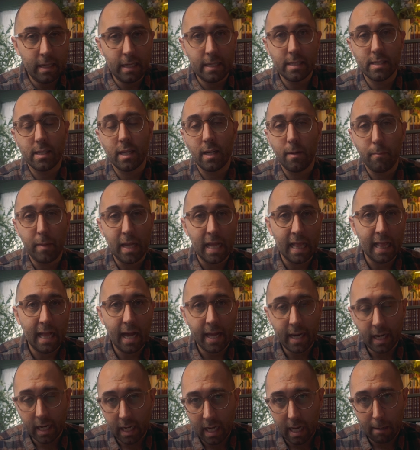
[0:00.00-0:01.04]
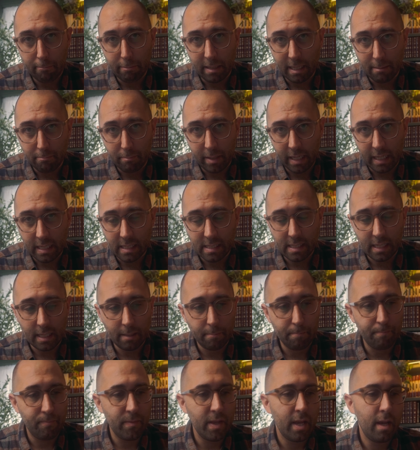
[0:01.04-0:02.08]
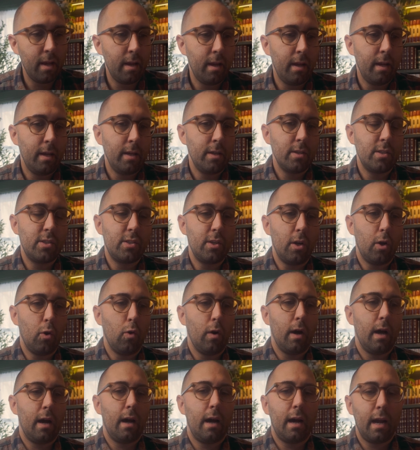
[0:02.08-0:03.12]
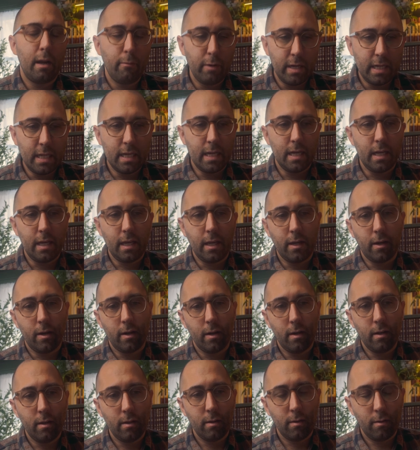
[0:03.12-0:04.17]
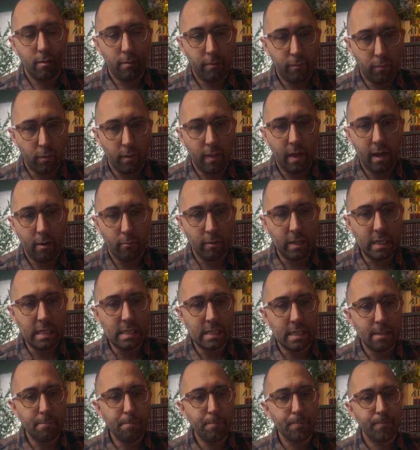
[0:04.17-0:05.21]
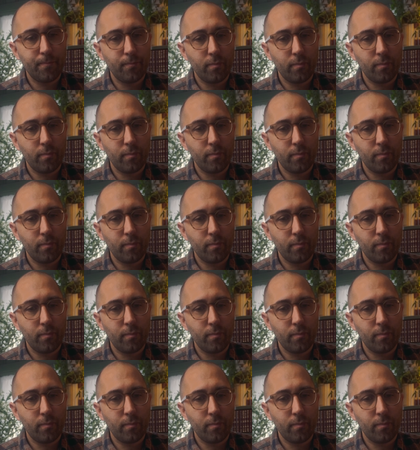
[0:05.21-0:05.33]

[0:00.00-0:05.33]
is gonna be a lot of copy and pasting. So I read it in here for that reason.